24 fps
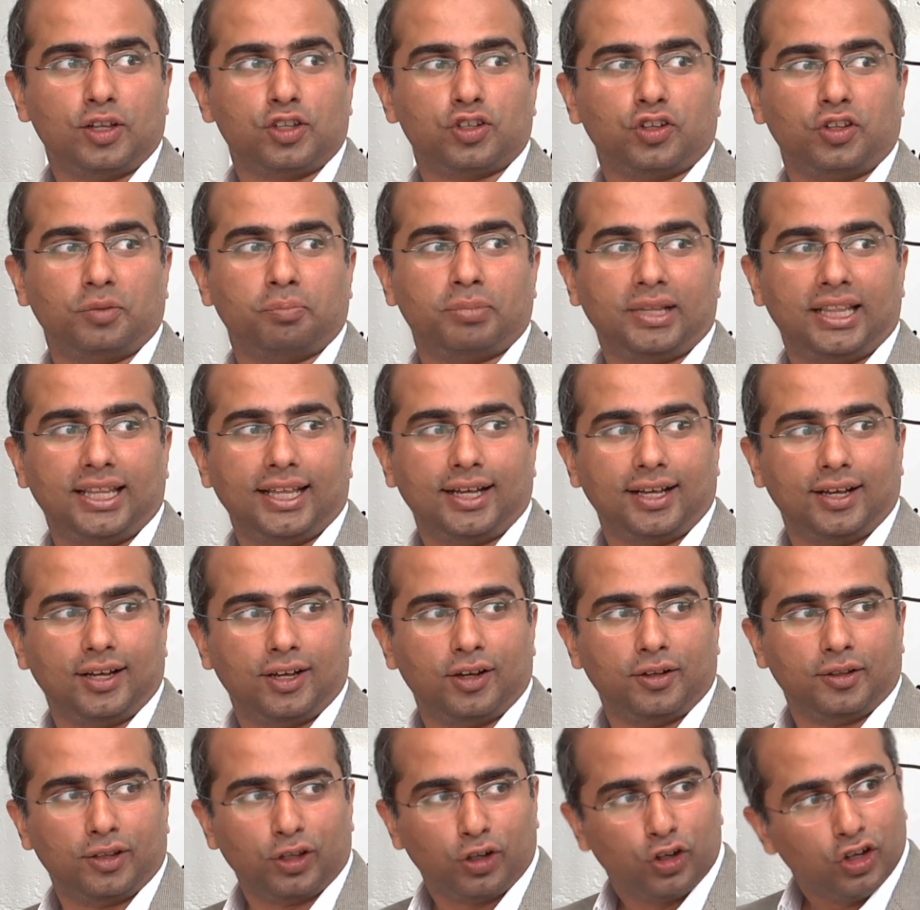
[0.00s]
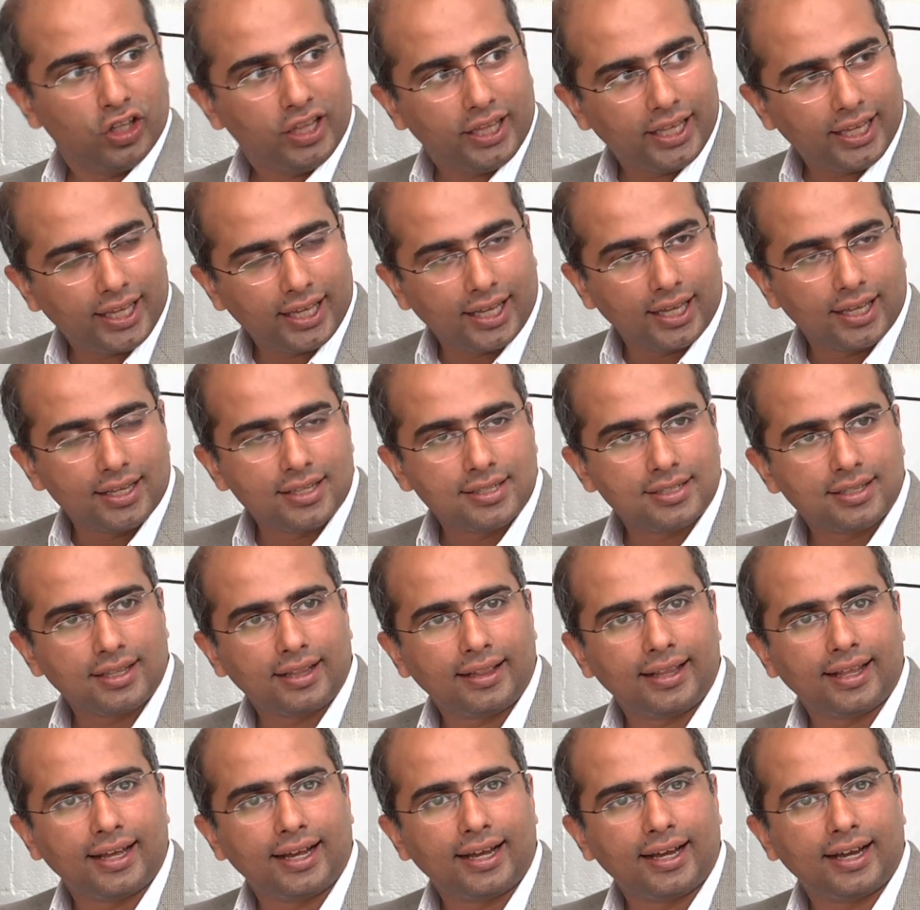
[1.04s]
So, but the good thing is
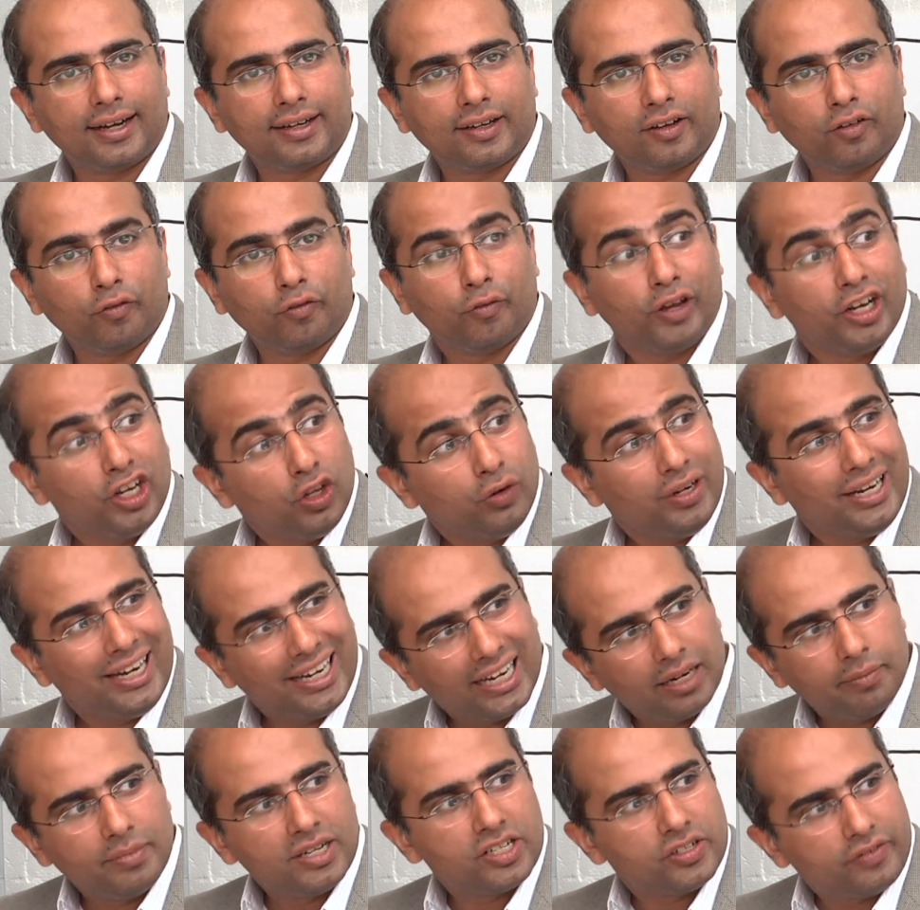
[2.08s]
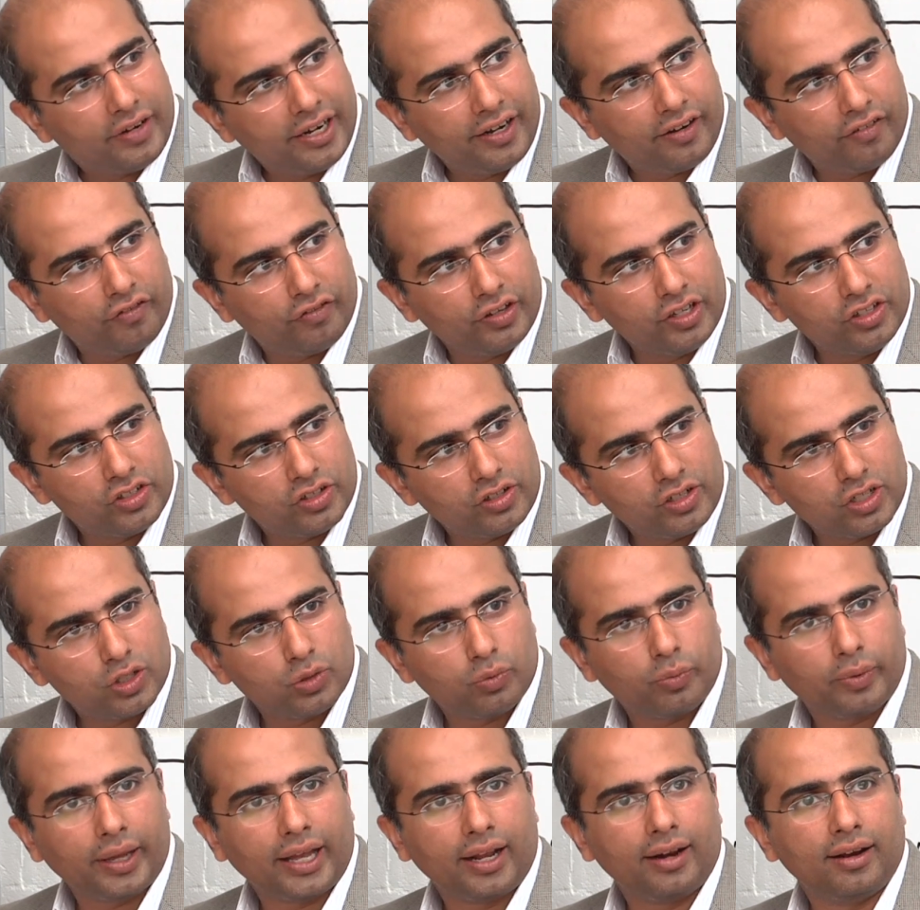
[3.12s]
that when you need administrative features,
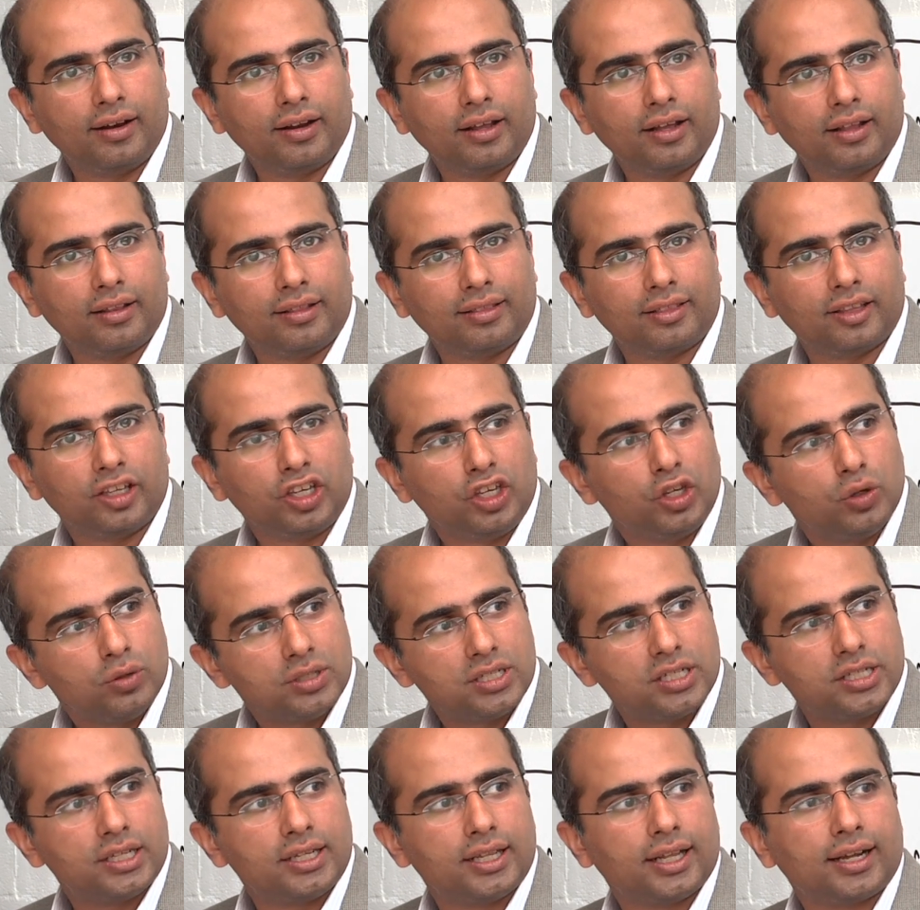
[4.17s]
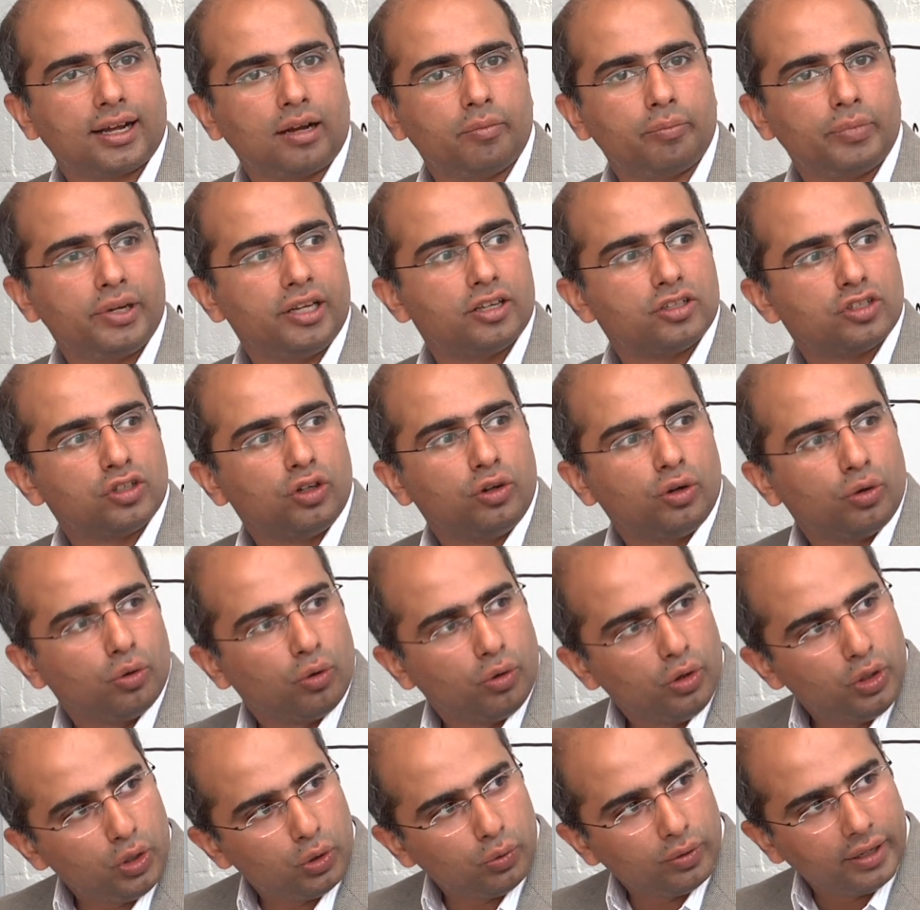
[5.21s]
when the user in the company has
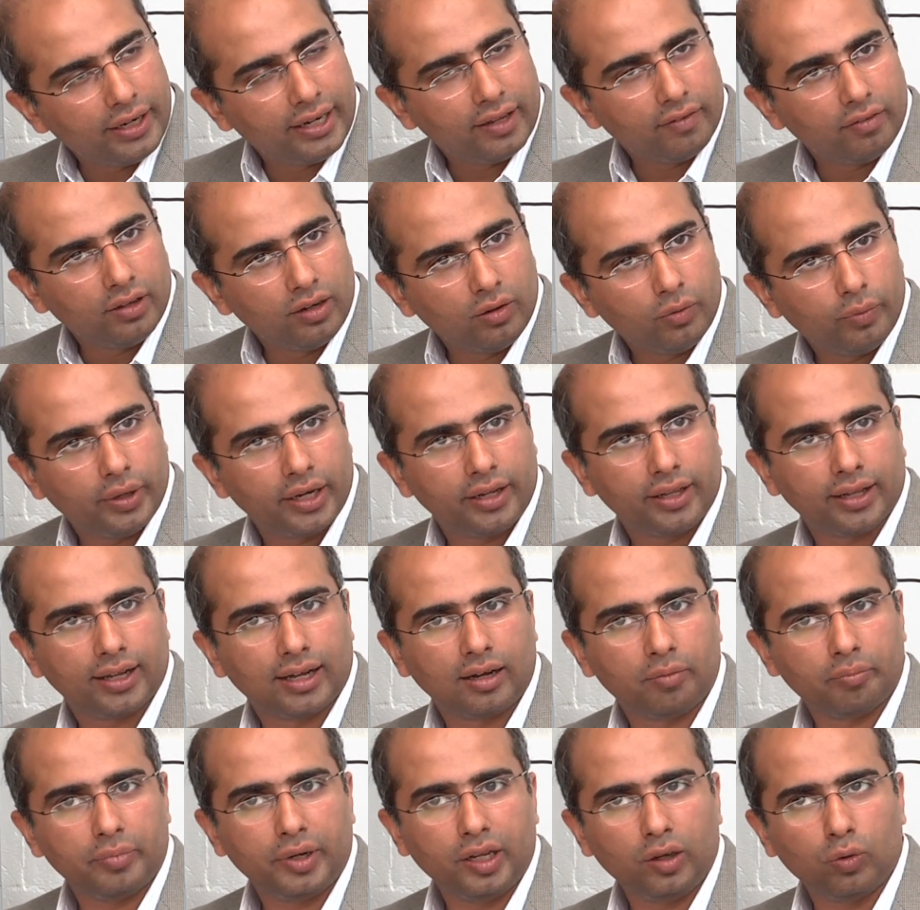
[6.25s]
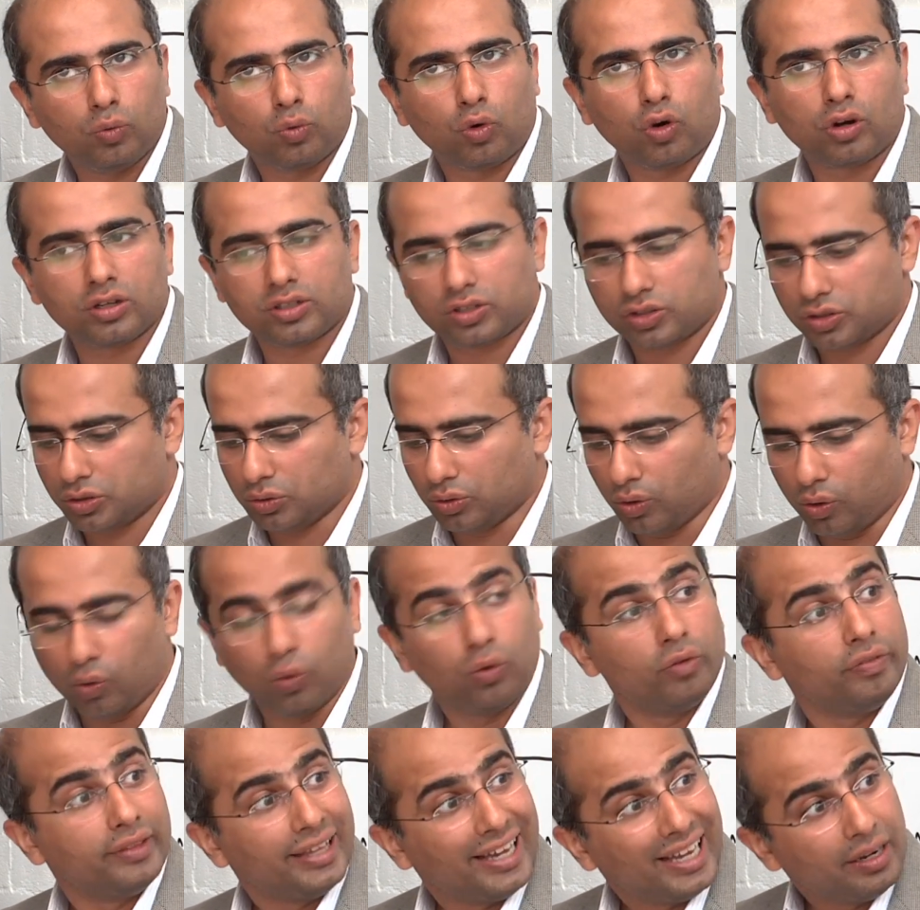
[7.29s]
grown to a level where the company wants to
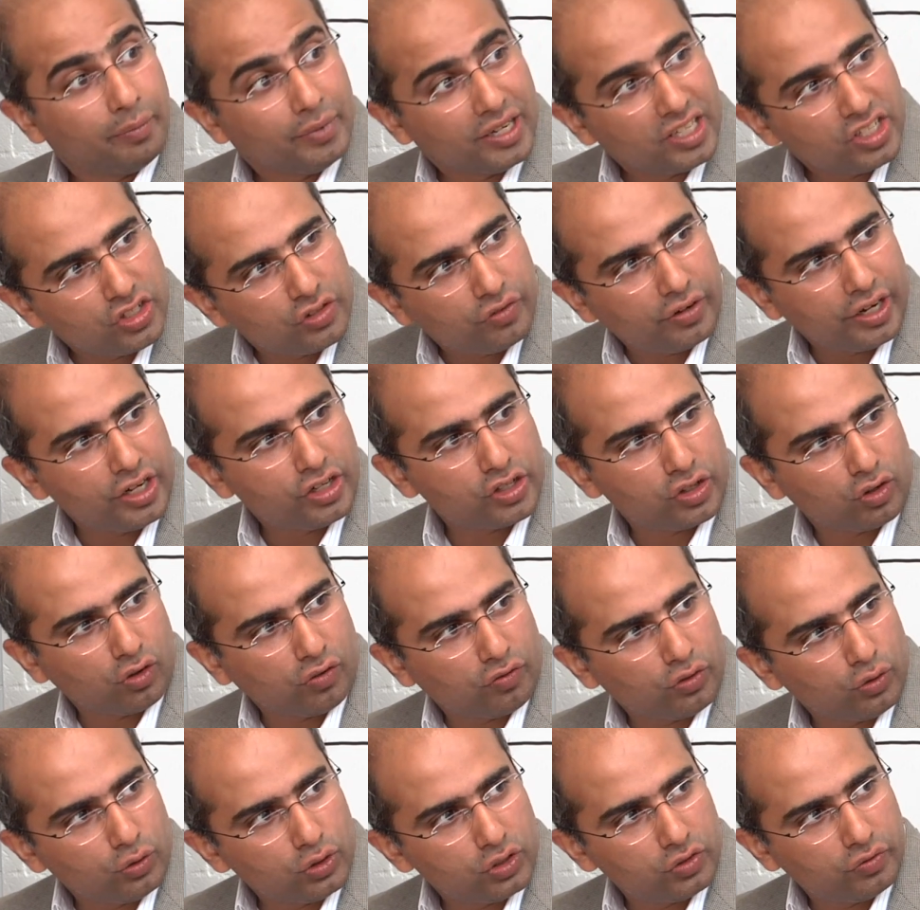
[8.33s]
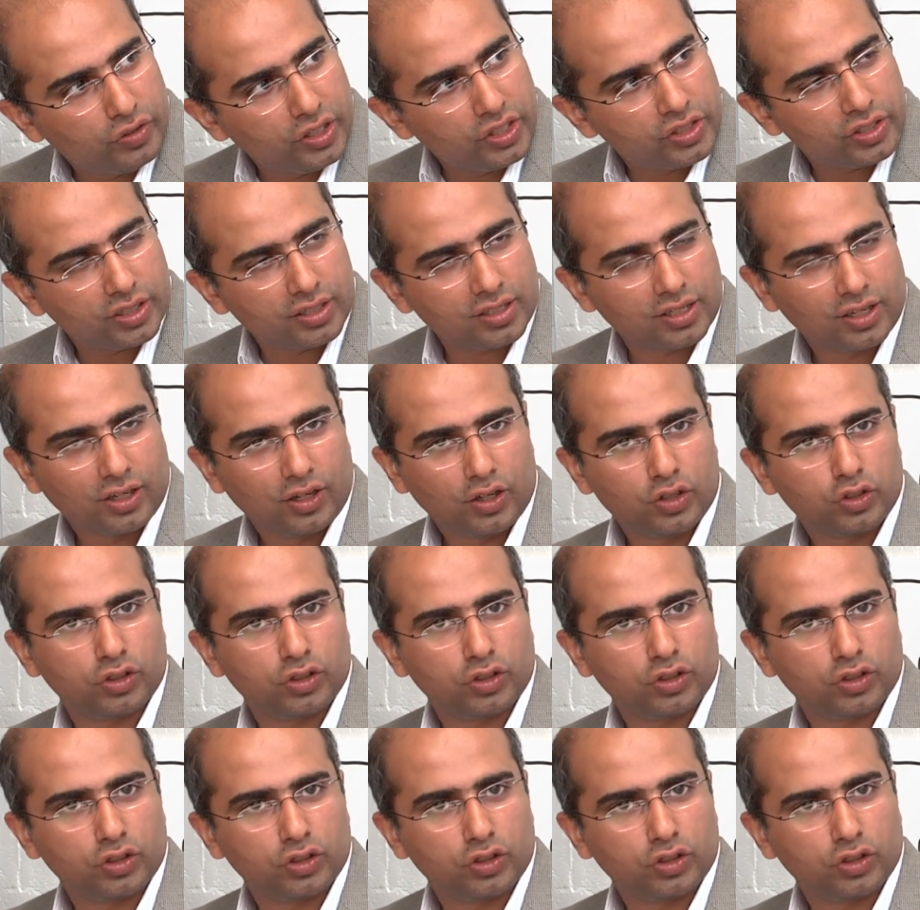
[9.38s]
own the administration of those features.